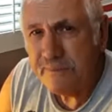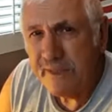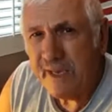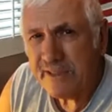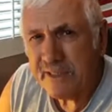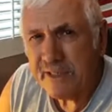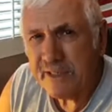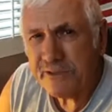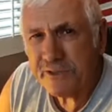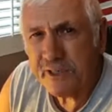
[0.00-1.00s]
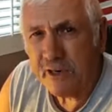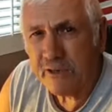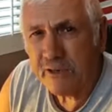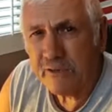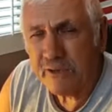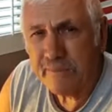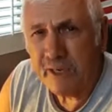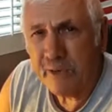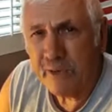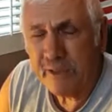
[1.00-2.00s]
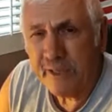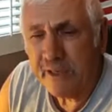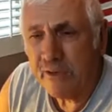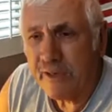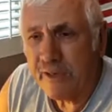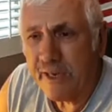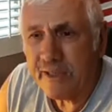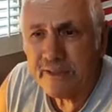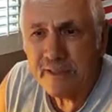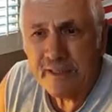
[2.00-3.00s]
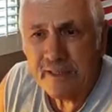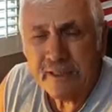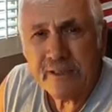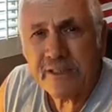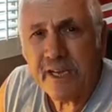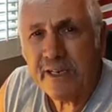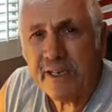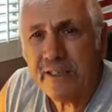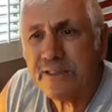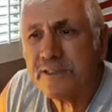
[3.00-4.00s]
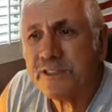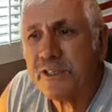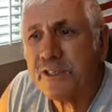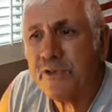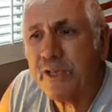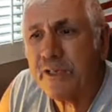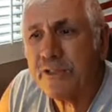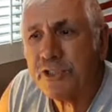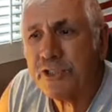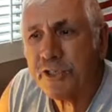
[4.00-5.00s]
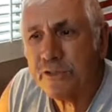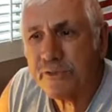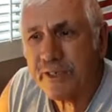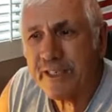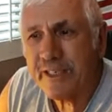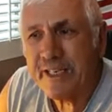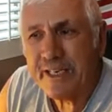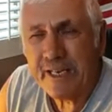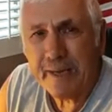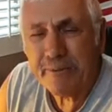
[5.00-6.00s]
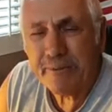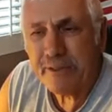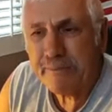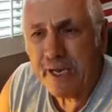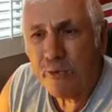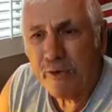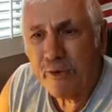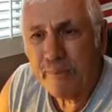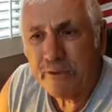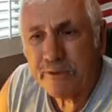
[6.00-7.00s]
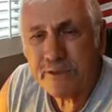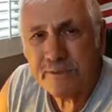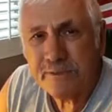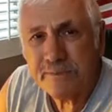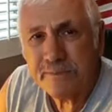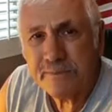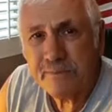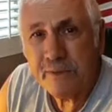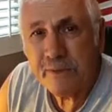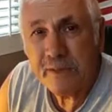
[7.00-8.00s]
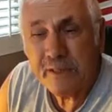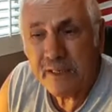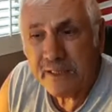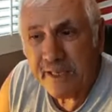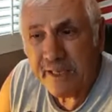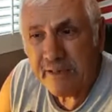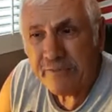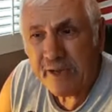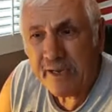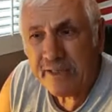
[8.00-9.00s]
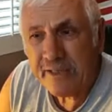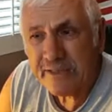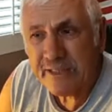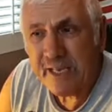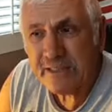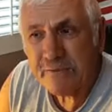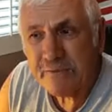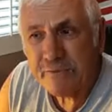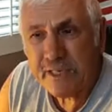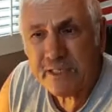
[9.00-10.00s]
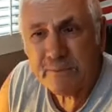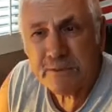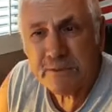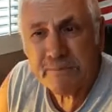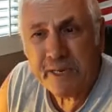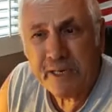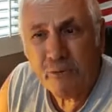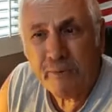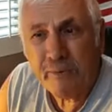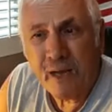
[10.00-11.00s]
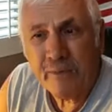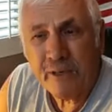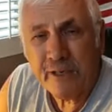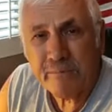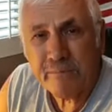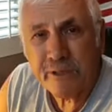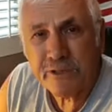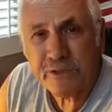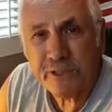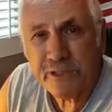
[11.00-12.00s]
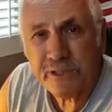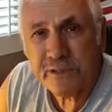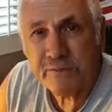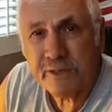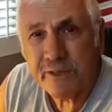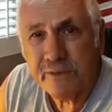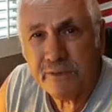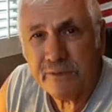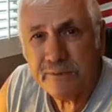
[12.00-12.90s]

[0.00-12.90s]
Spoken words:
has an interesting article, and you might want to take a look at it. The title is Syrian Children Kidnapped by Rebels, Identified as Gas Victims by Obama Administration's Video.